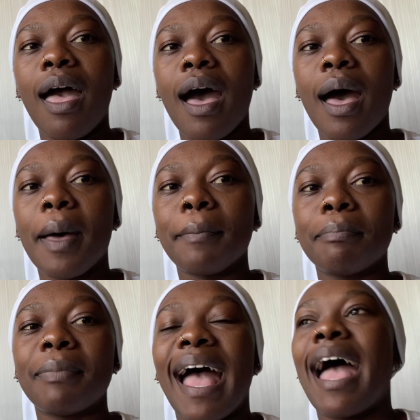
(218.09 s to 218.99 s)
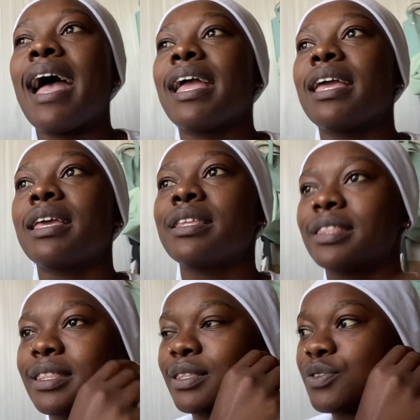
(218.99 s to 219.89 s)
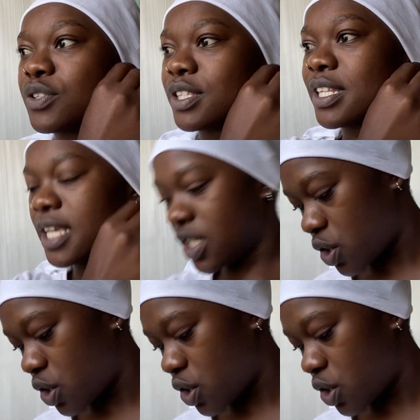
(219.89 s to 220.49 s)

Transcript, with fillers: um, I need